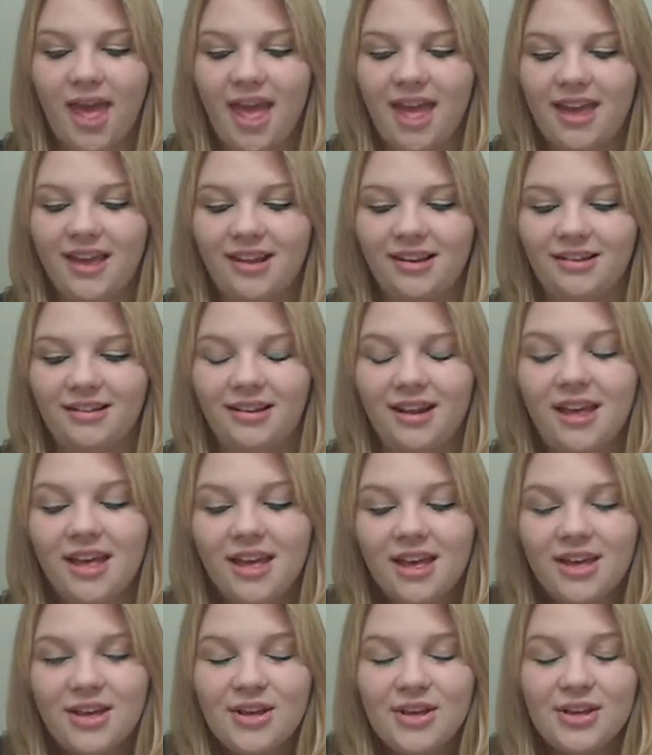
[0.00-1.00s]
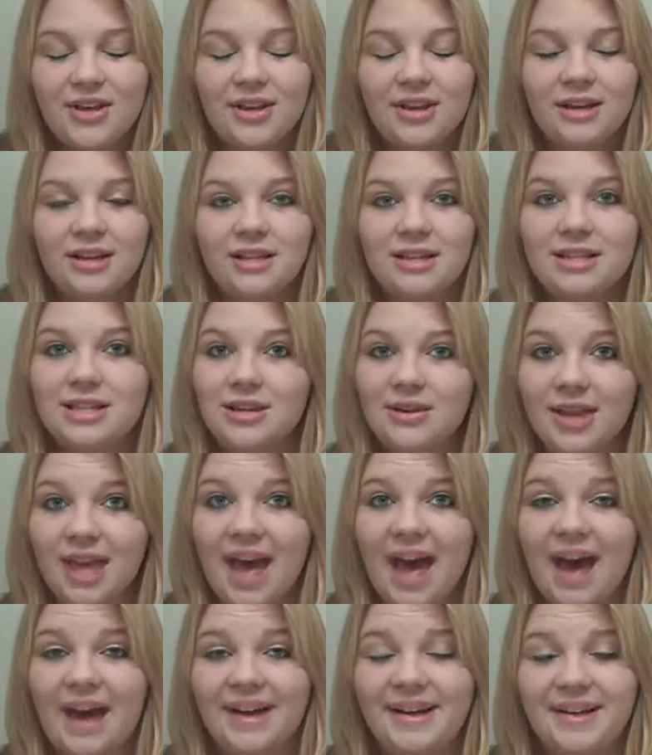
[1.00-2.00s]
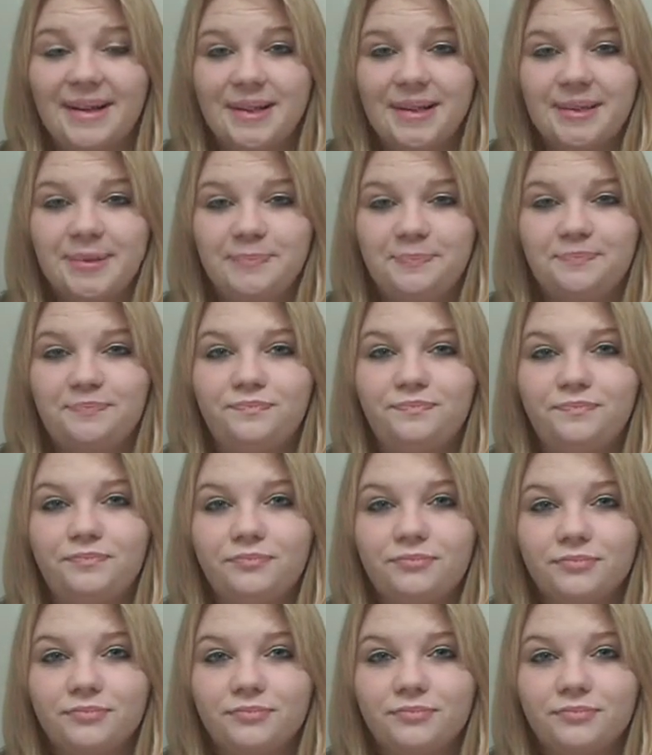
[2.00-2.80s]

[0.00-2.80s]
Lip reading: And so yeah,